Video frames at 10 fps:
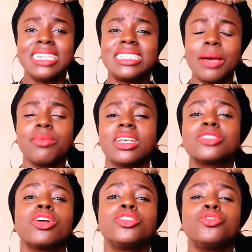something
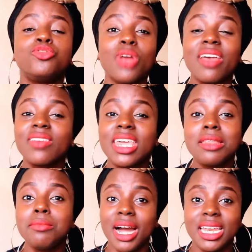that's going to drive
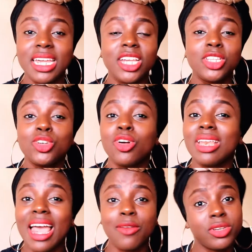in money into your
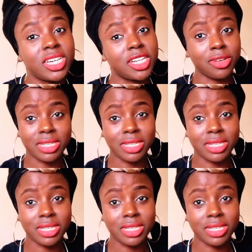life, which I talked